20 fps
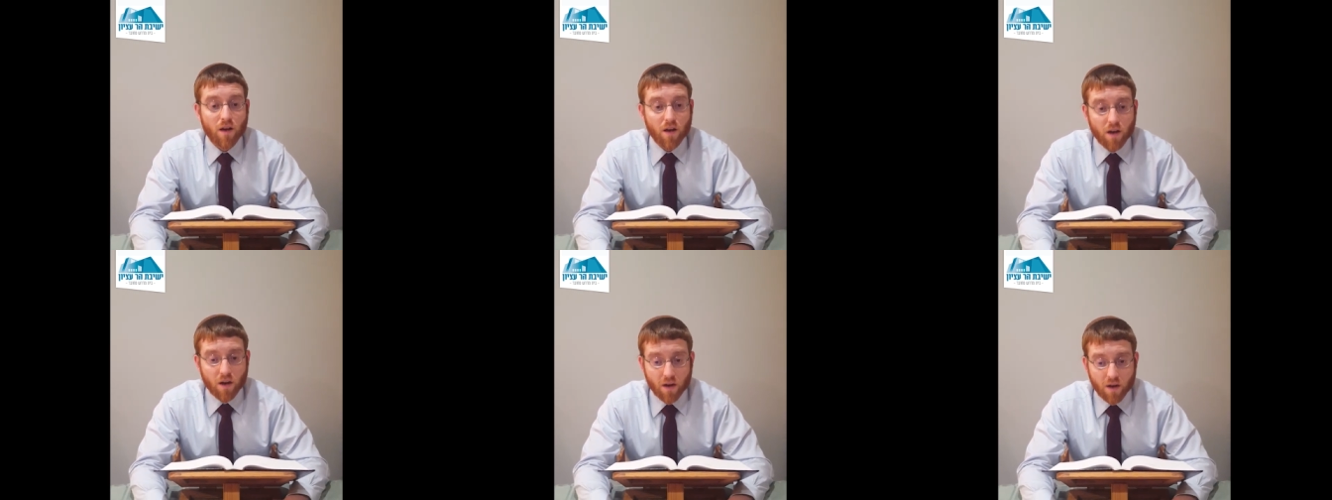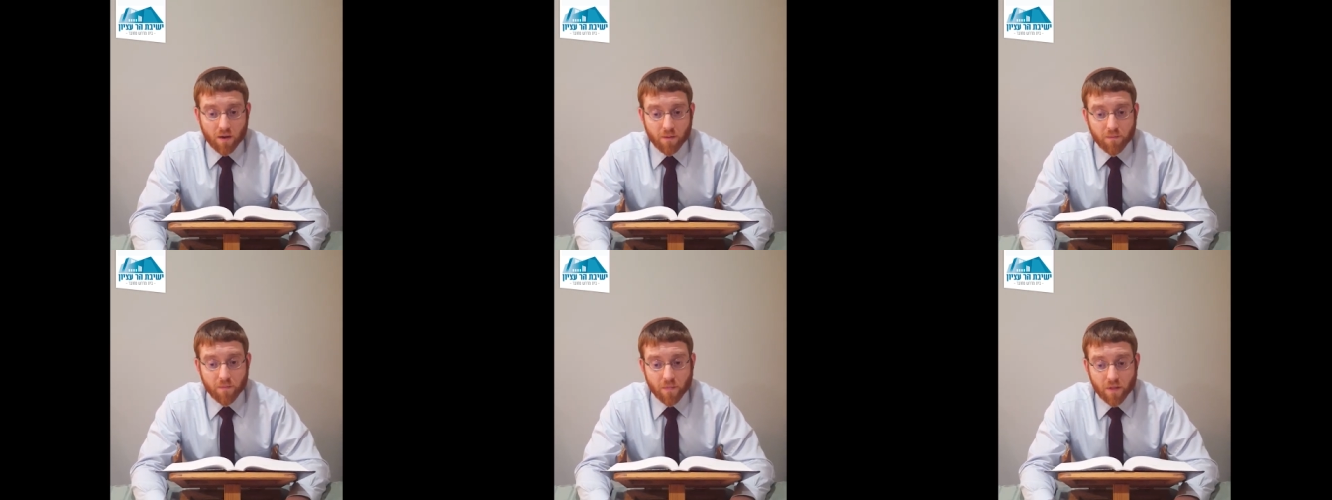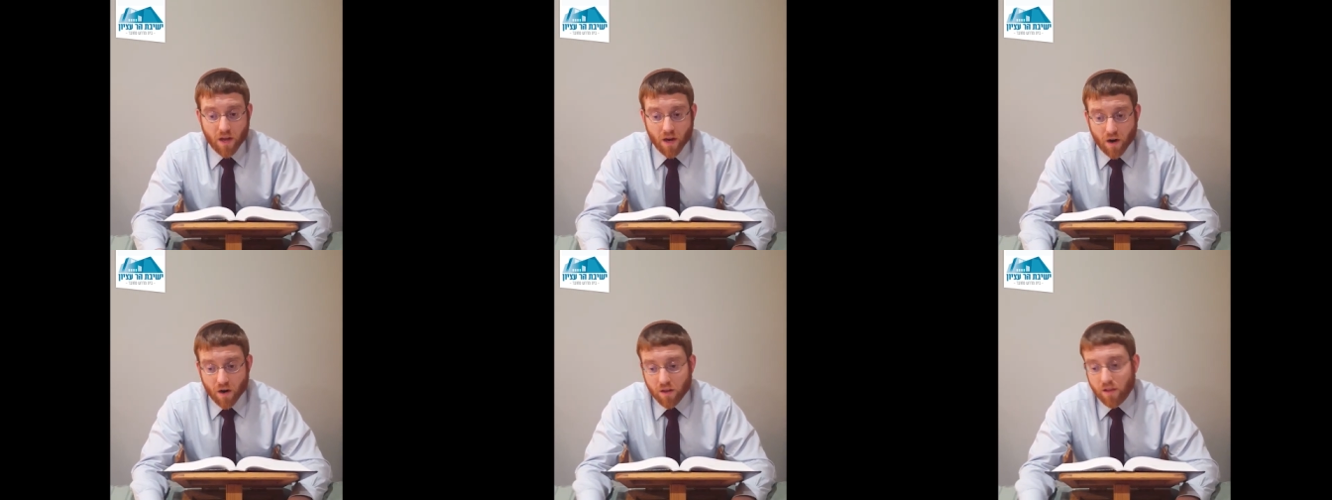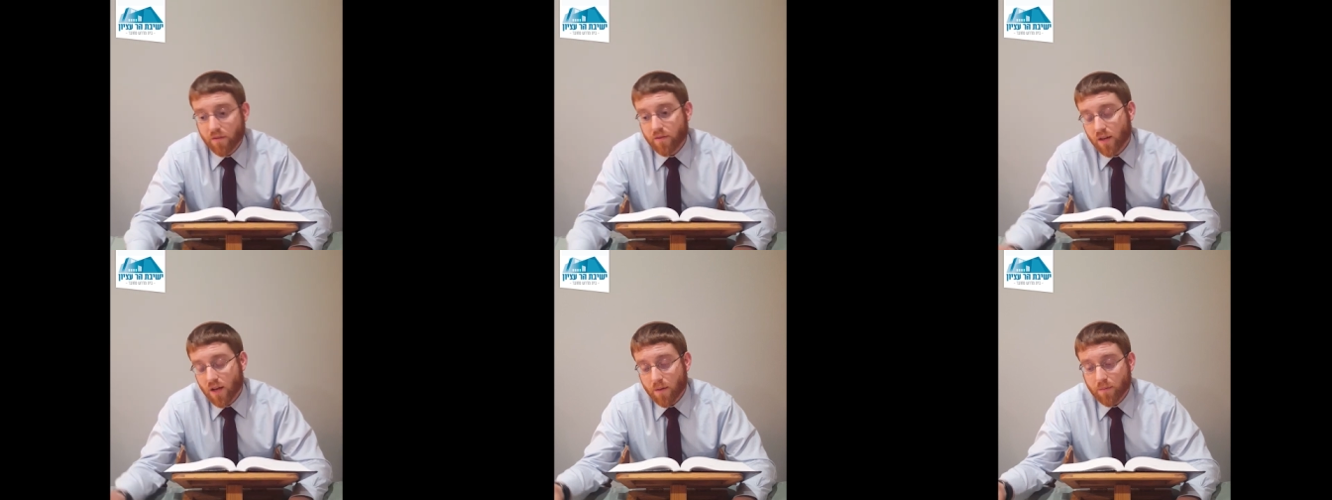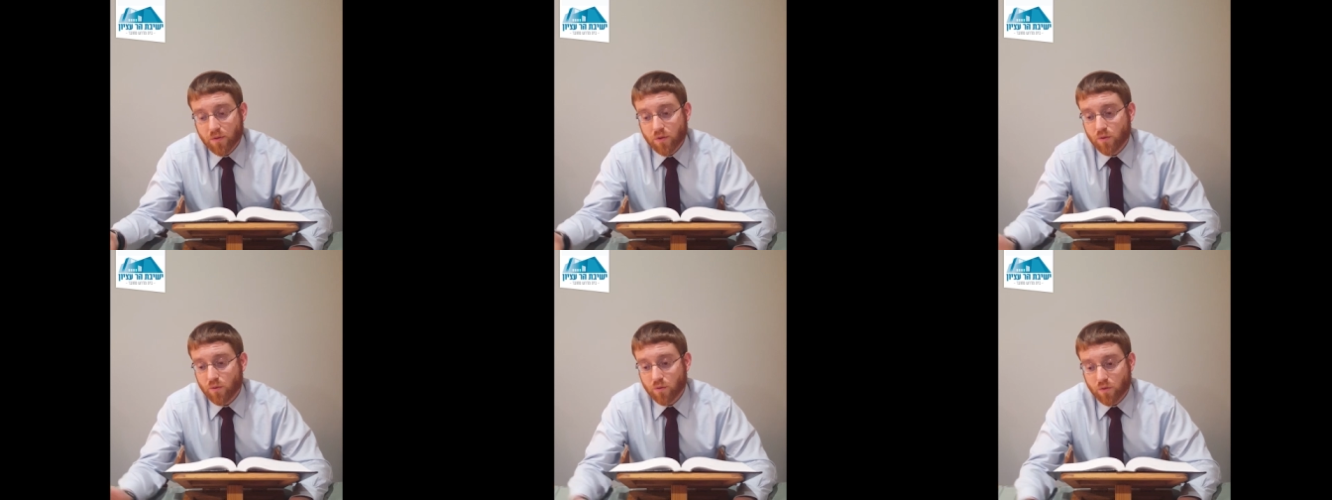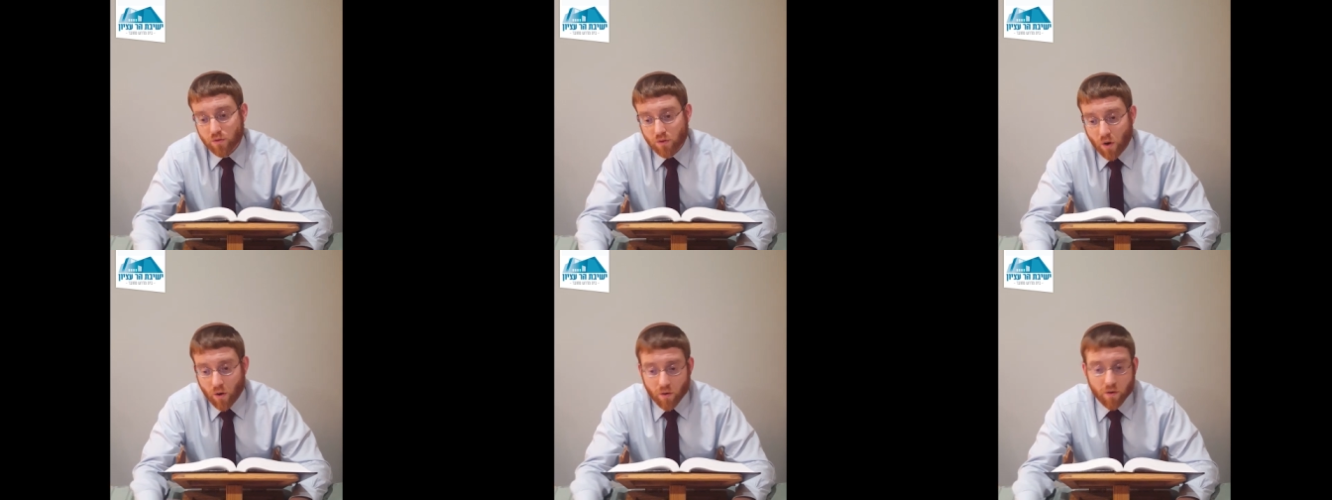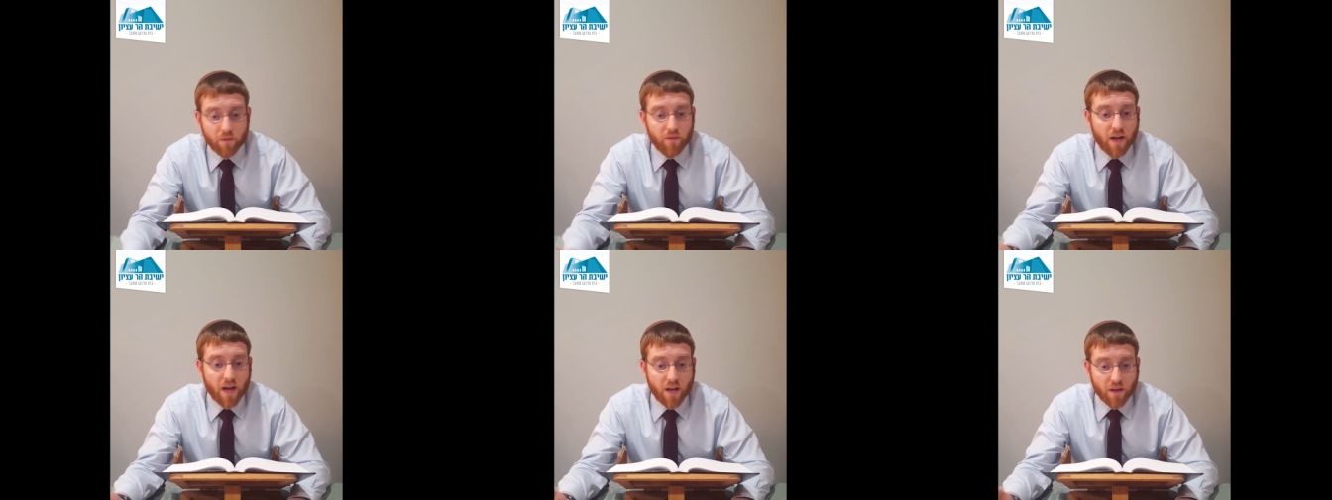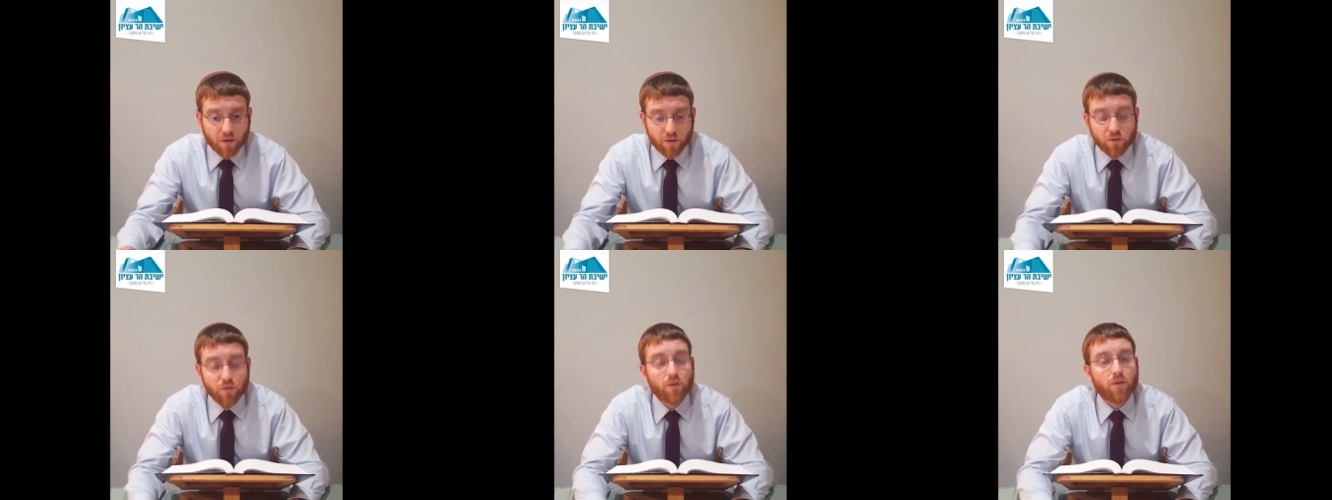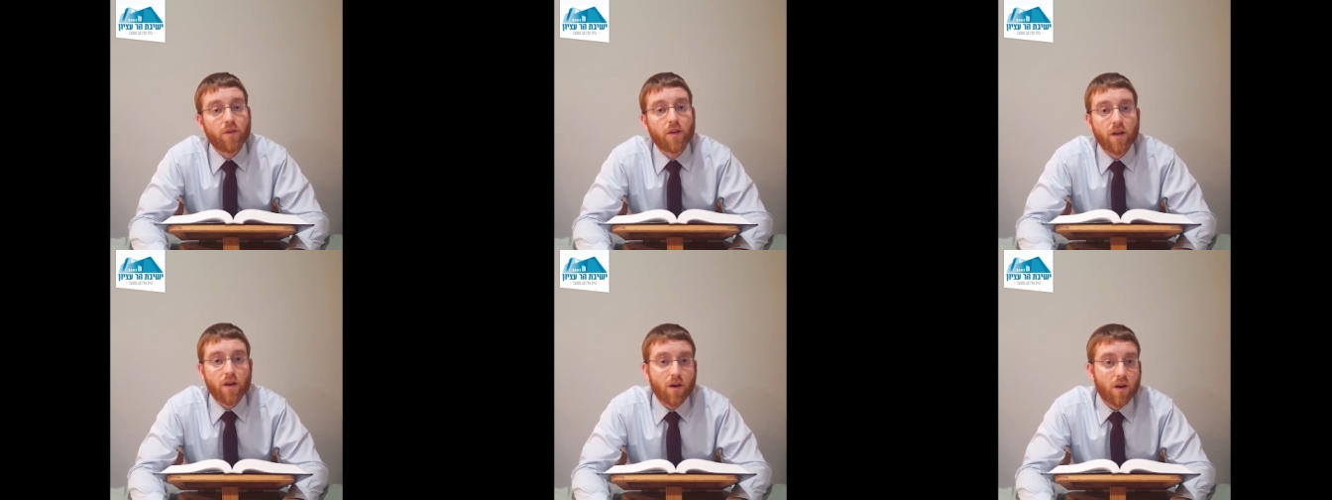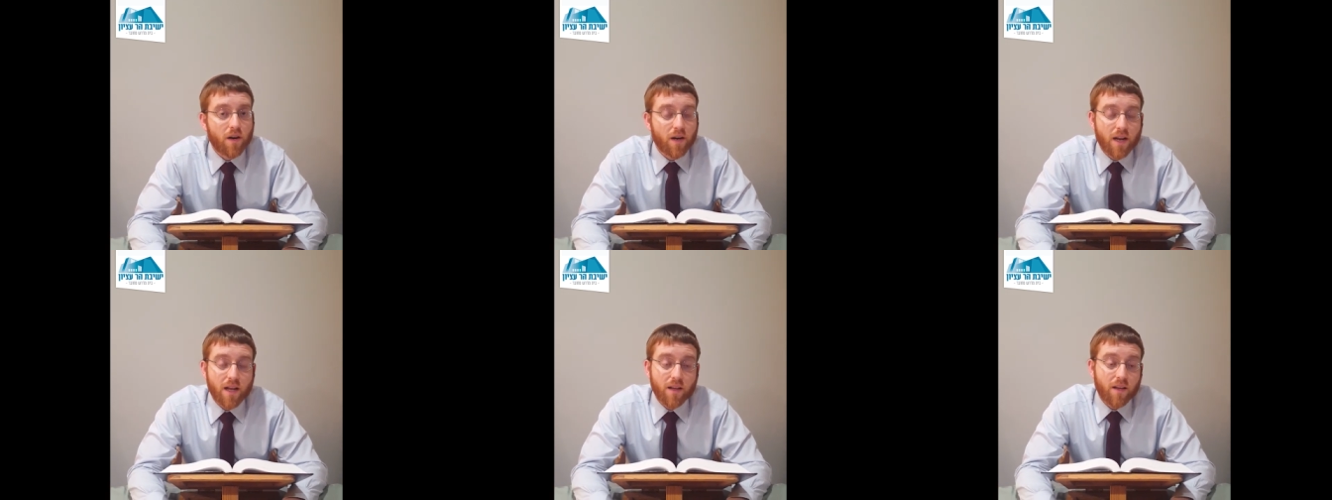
um, they aren't living up to Torah values or they aren't